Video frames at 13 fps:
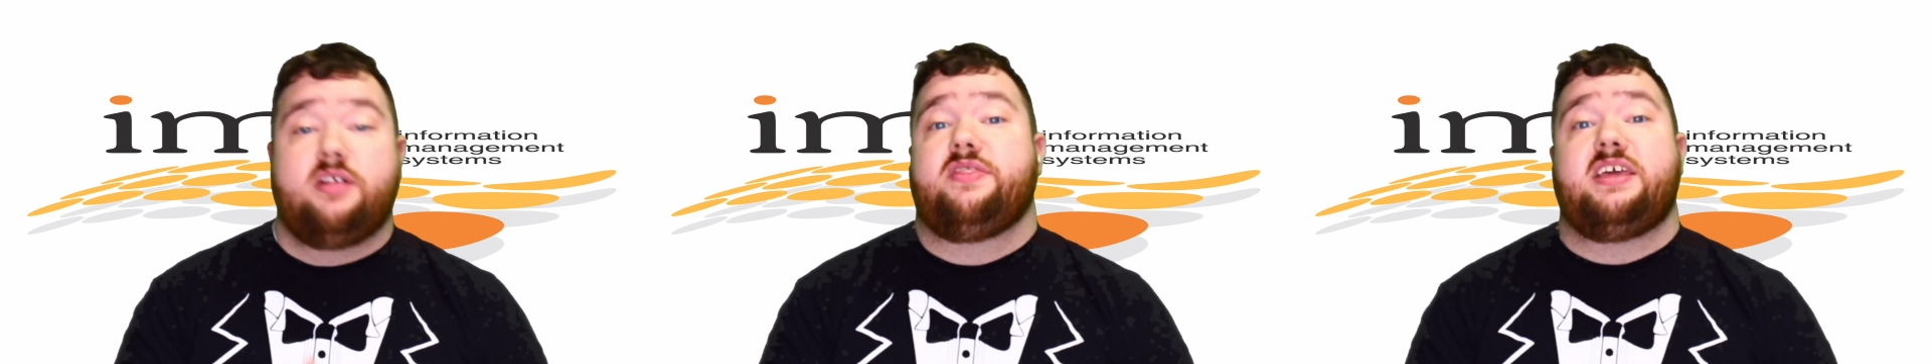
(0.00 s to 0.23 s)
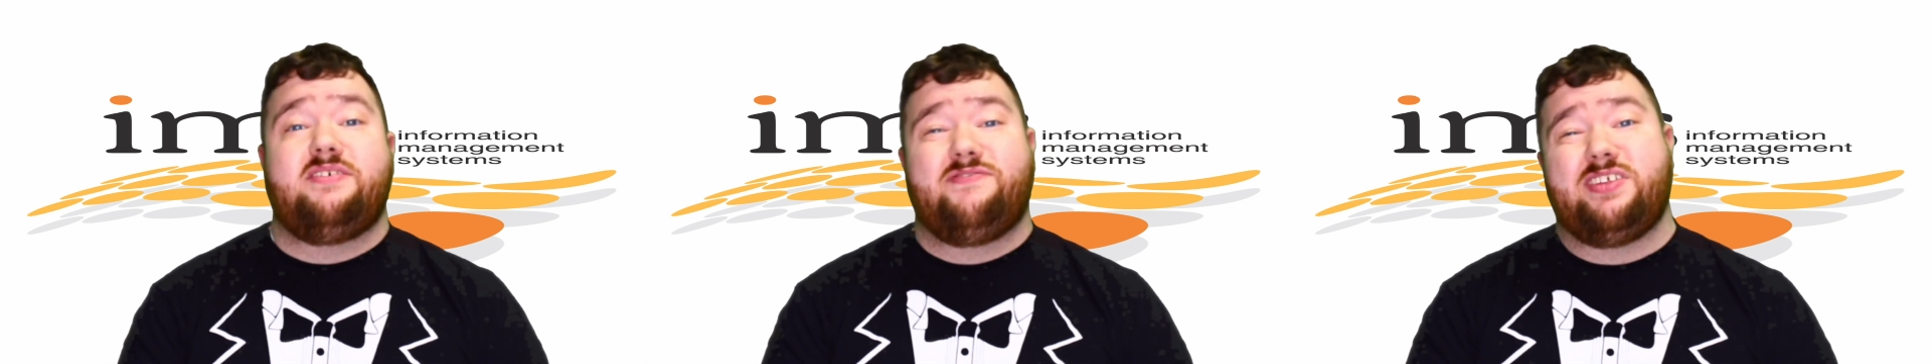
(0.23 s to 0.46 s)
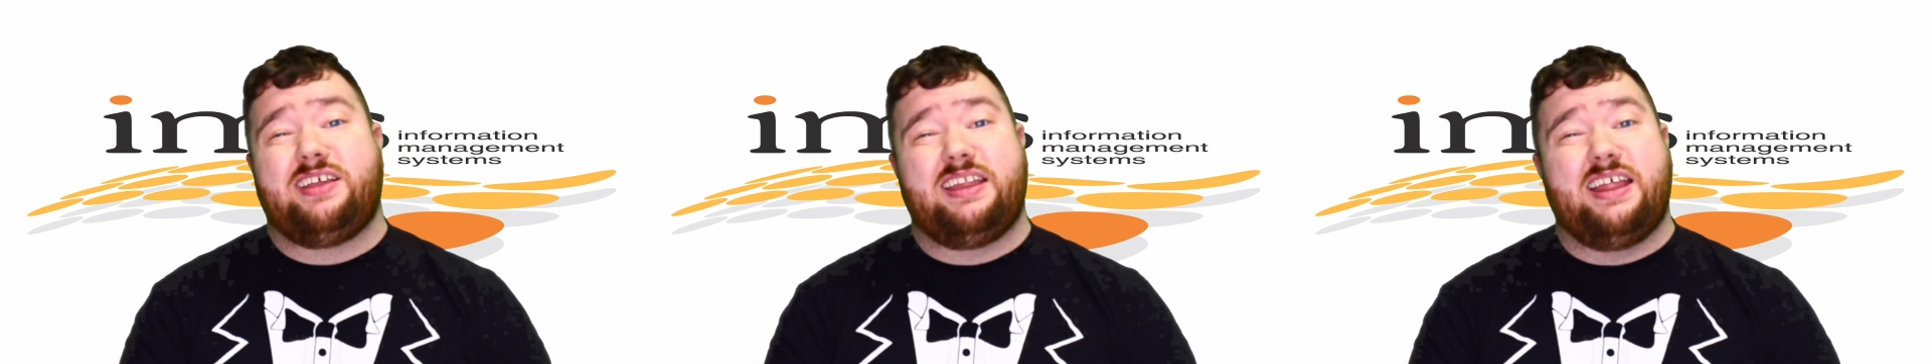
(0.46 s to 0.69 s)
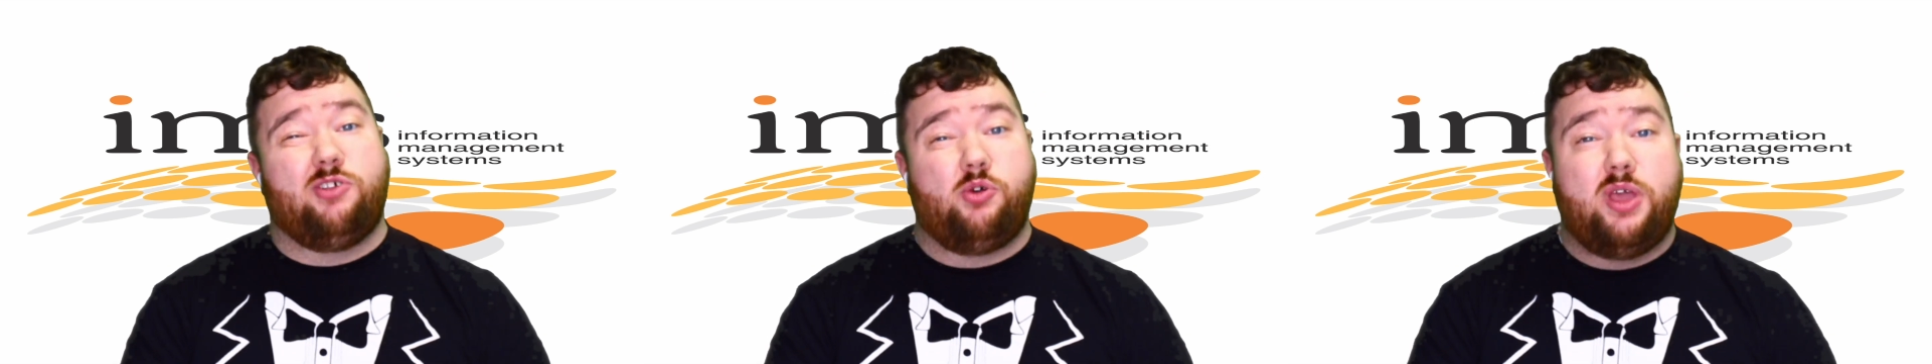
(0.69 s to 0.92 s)
They even
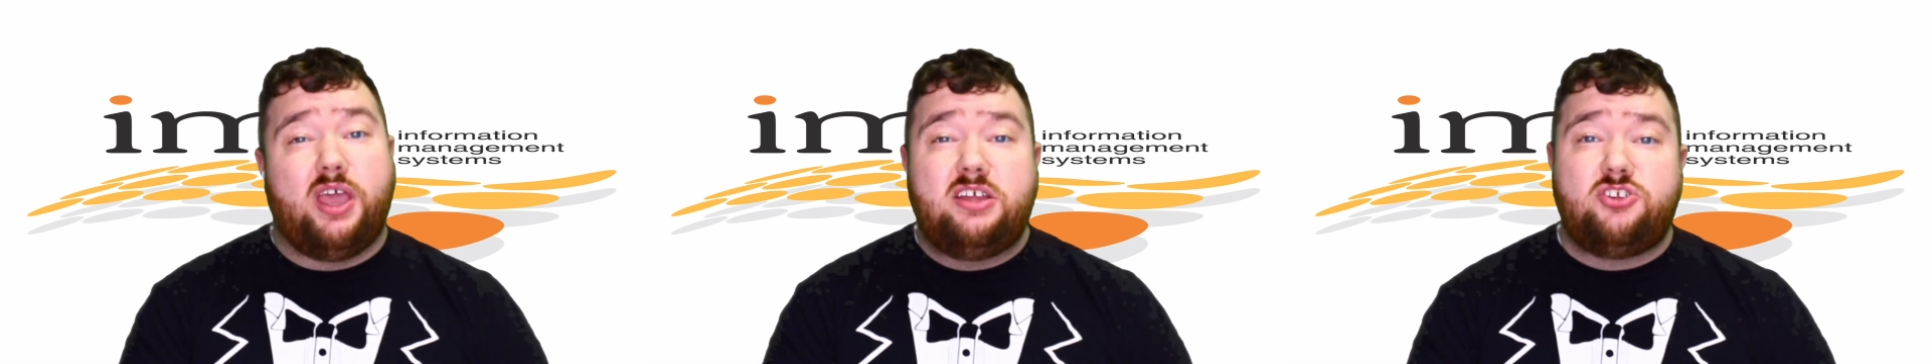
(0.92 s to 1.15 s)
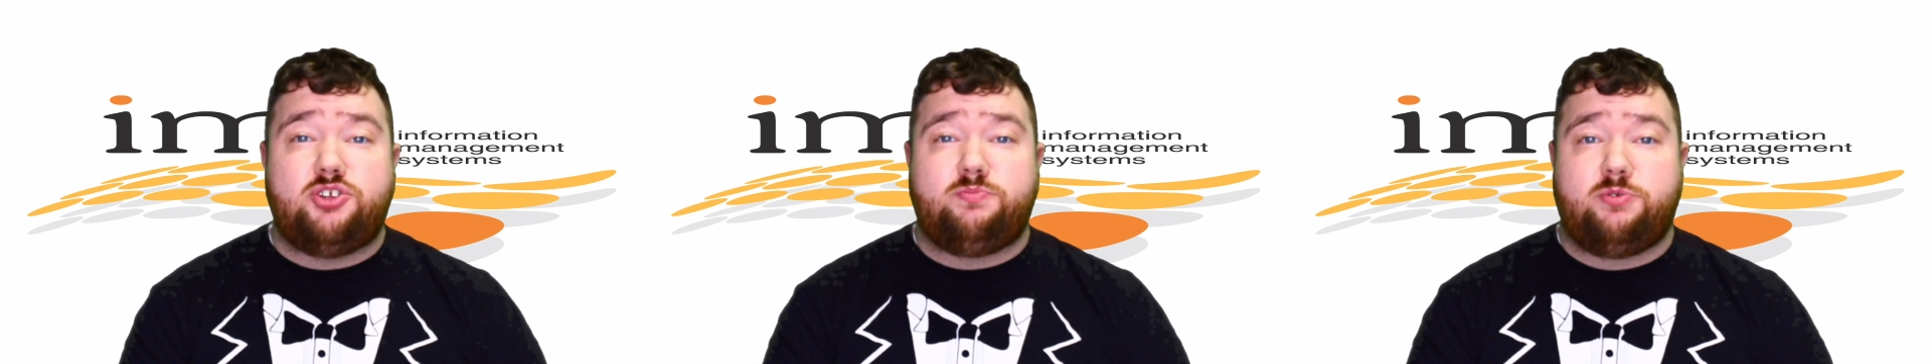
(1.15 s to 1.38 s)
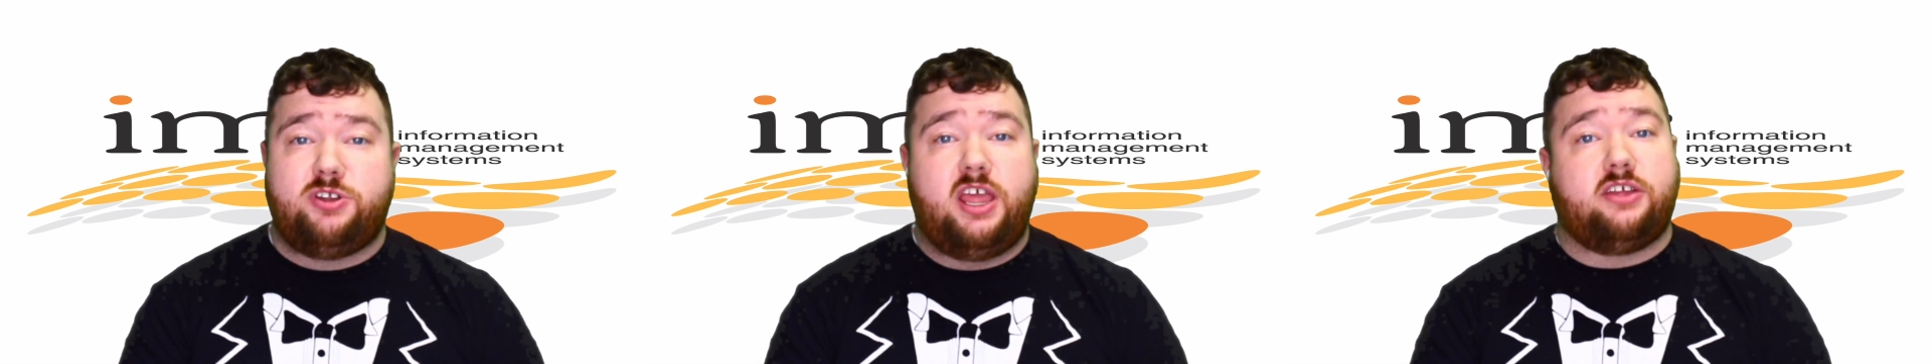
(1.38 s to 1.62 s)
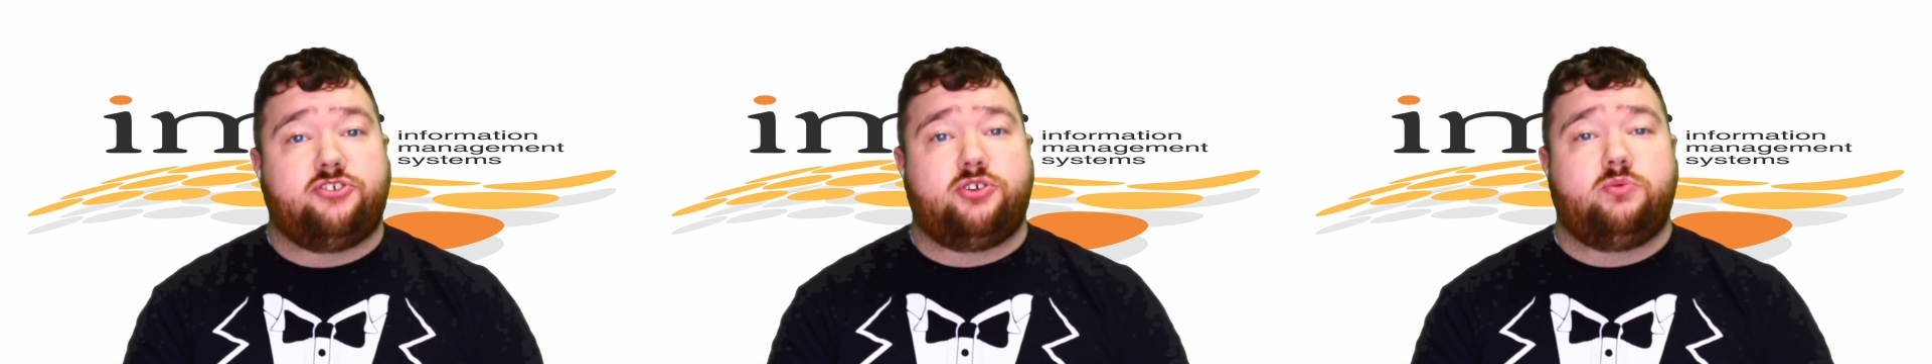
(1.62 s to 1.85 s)
can have location
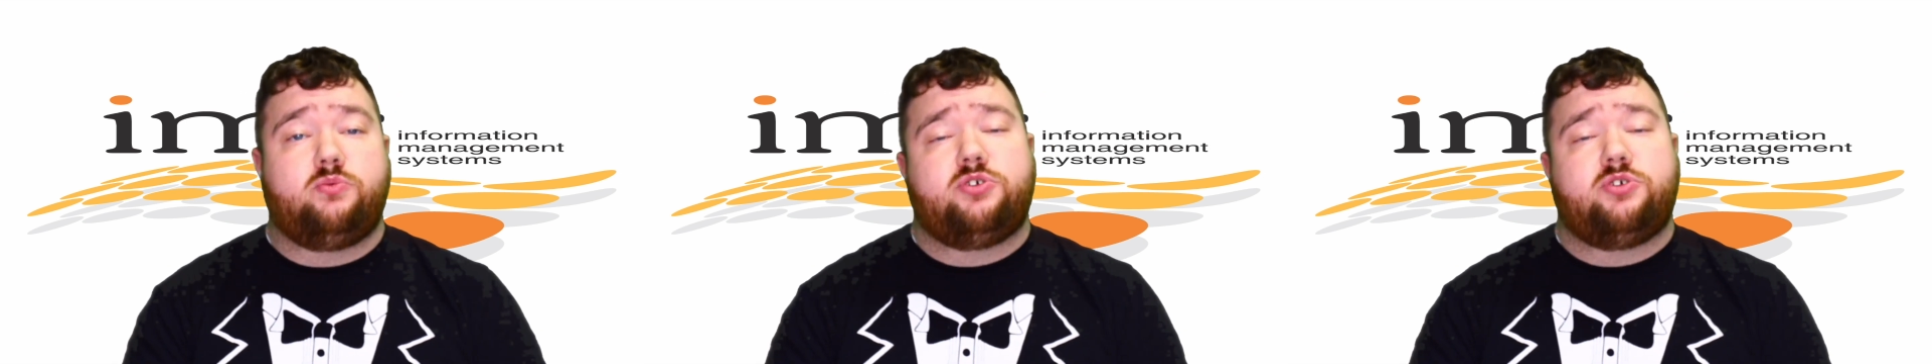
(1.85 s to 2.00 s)
protection,